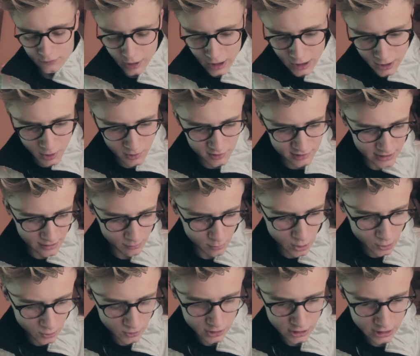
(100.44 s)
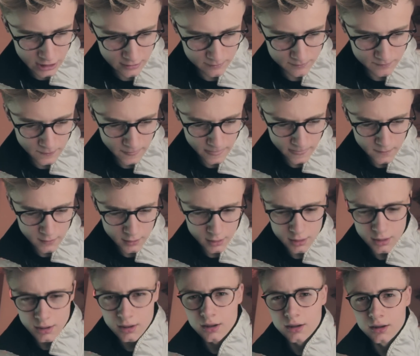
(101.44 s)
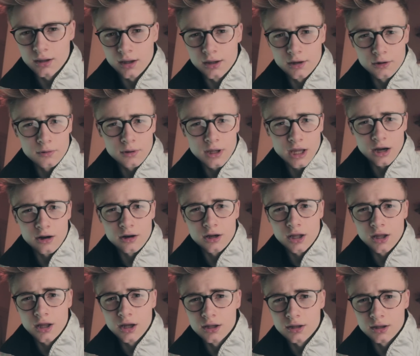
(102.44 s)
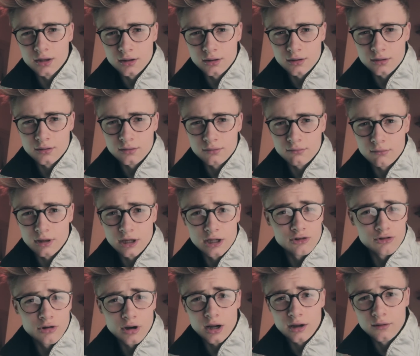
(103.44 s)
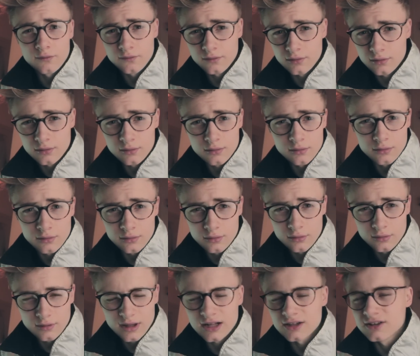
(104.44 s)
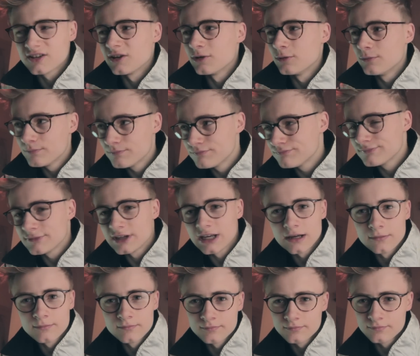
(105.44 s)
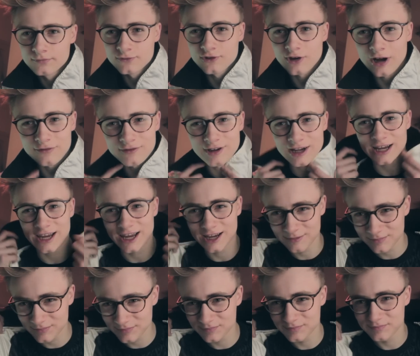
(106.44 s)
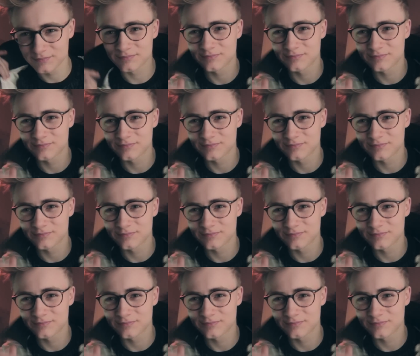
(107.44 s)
Ryan Gosling mode. Um, I don't carry a gun. I drive. That'll do. Yeah. Drive jacket.